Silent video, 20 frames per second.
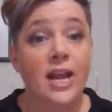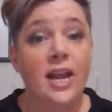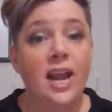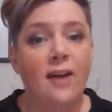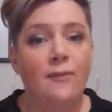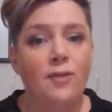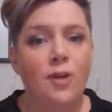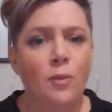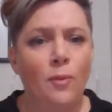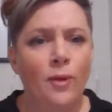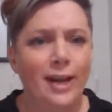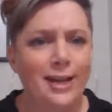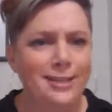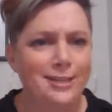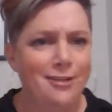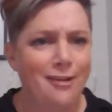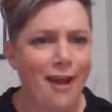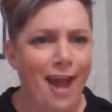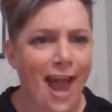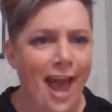Now, if you're wanting
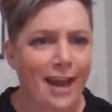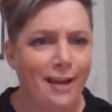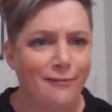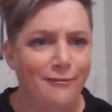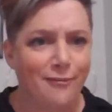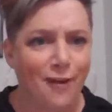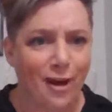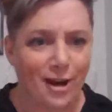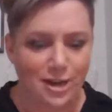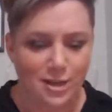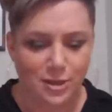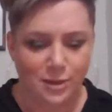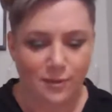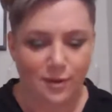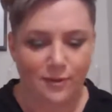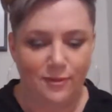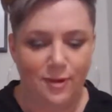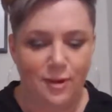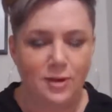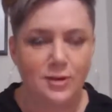to know how to find your
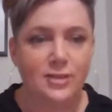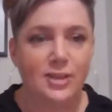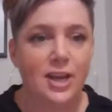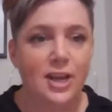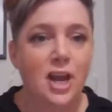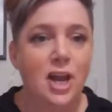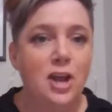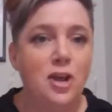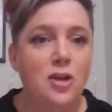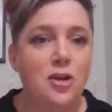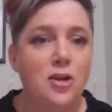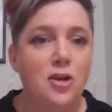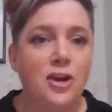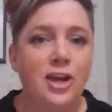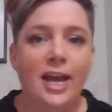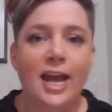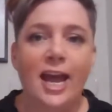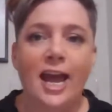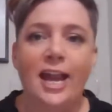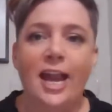reviews, you
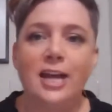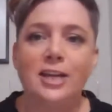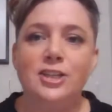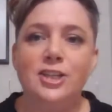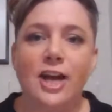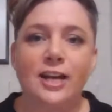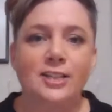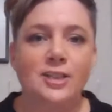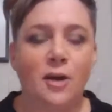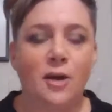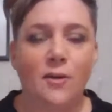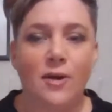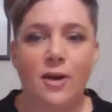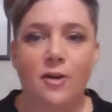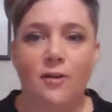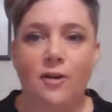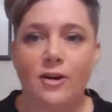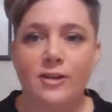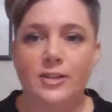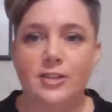can just go
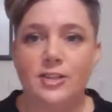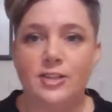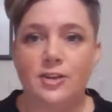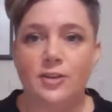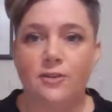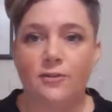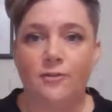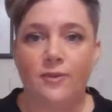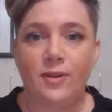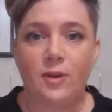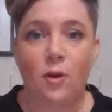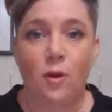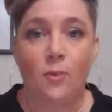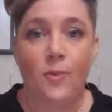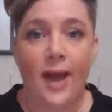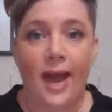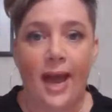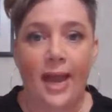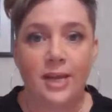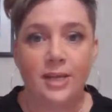across to your
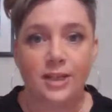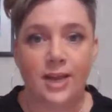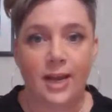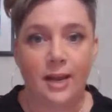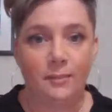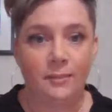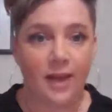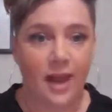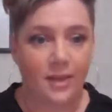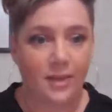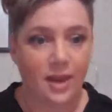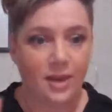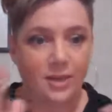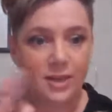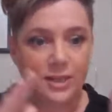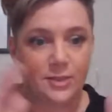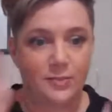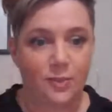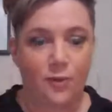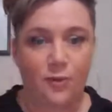page name and then
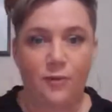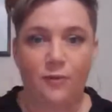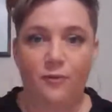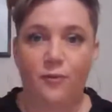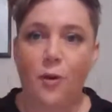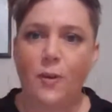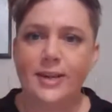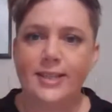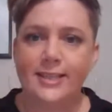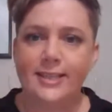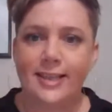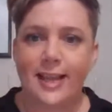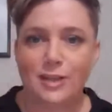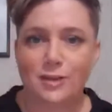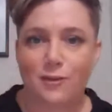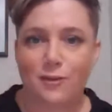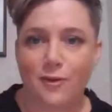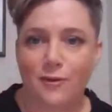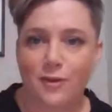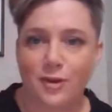just put
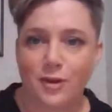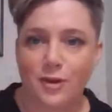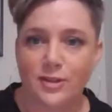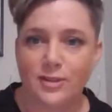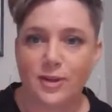/reviews.